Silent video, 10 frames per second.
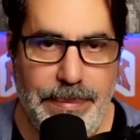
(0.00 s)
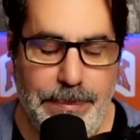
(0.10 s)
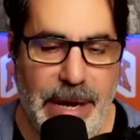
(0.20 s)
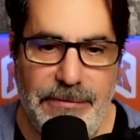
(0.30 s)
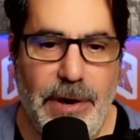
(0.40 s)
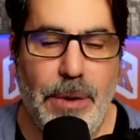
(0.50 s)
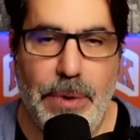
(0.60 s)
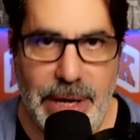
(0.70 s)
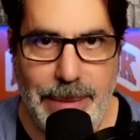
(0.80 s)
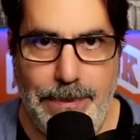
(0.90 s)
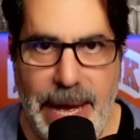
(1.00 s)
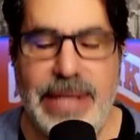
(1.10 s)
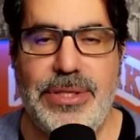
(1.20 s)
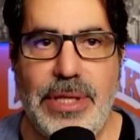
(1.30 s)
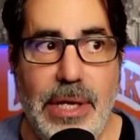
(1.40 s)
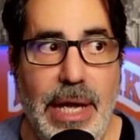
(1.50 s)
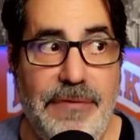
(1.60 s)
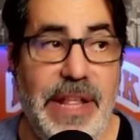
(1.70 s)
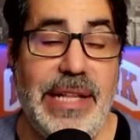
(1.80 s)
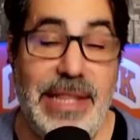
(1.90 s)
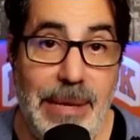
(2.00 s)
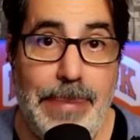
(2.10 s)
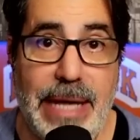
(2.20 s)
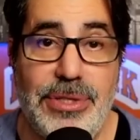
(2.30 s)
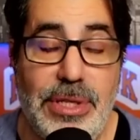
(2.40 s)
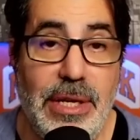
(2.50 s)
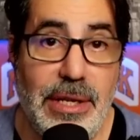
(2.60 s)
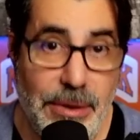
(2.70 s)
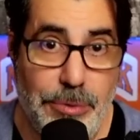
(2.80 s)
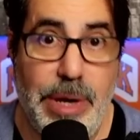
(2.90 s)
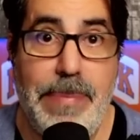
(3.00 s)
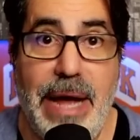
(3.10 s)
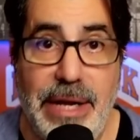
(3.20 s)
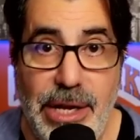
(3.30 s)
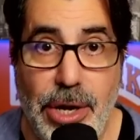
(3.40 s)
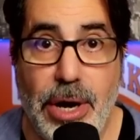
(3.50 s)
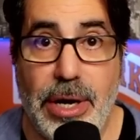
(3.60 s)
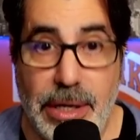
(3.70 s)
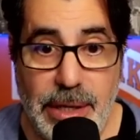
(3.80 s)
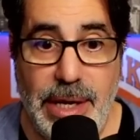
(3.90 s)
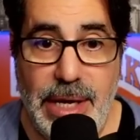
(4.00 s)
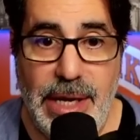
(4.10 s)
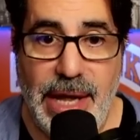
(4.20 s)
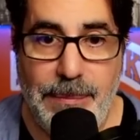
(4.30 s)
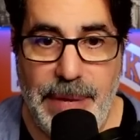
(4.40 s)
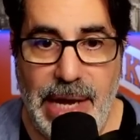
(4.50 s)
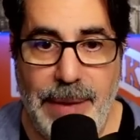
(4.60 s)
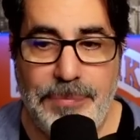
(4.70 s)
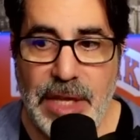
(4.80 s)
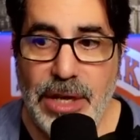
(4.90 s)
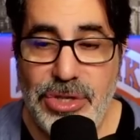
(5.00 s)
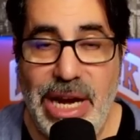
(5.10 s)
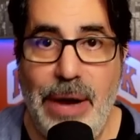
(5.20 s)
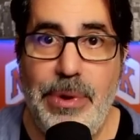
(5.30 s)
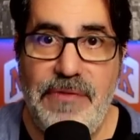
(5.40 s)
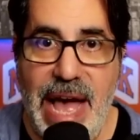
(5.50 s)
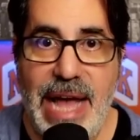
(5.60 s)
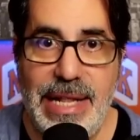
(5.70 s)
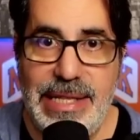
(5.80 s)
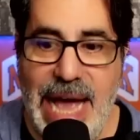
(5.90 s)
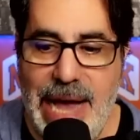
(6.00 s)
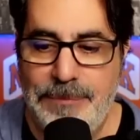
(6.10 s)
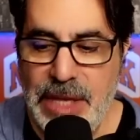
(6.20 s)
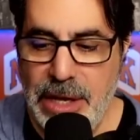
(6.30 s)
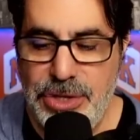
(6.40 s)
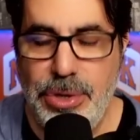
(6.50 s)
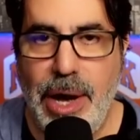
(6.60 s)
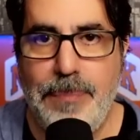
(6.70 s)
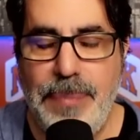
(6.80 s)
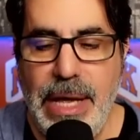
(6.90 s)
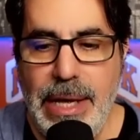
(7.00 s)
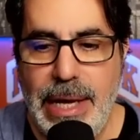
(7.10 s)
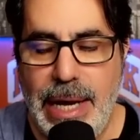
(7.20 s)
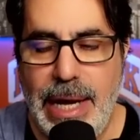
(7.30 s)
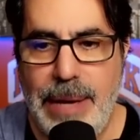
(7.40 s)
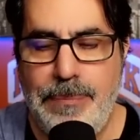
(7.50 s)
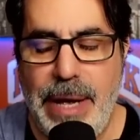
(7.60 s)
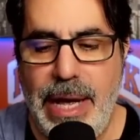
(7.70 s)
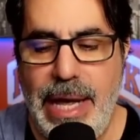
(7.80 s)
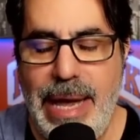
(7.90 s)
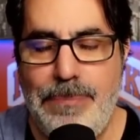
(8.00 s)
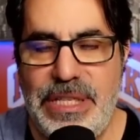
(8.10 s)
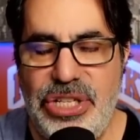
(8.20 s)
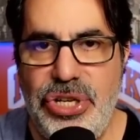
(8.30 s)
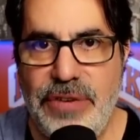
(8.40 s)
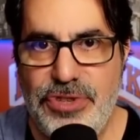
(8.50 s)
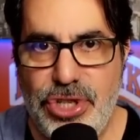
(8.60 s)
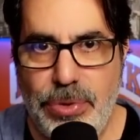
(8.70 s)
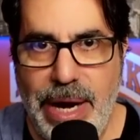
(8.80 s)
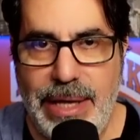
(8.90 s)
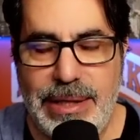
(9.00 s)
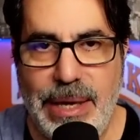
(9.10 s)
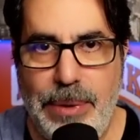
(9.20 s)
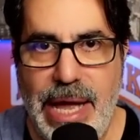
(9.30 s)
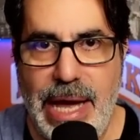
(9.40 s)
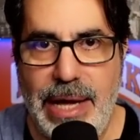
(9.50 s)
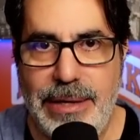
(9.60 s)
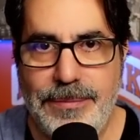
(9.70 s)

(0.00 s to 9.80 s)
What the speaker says: by far one of the best, if not the best, rebounding guard in the NBA. So now we've added that to a position of strength that we had.